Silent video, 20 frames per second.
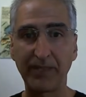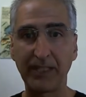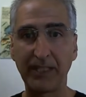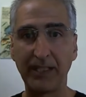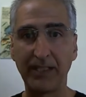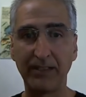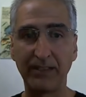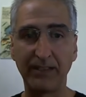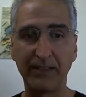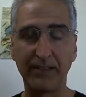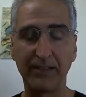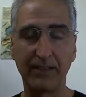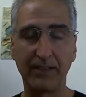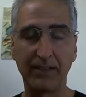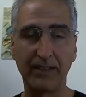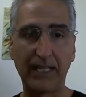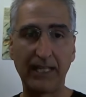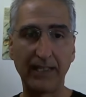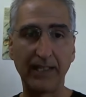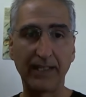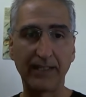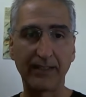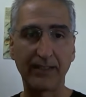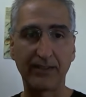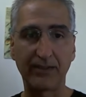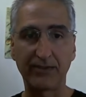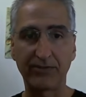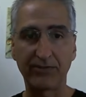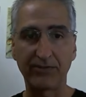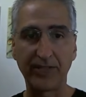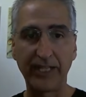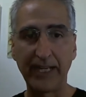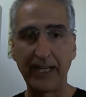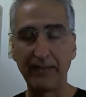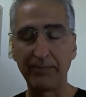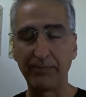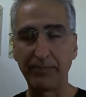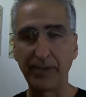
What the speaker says: And I like the 3M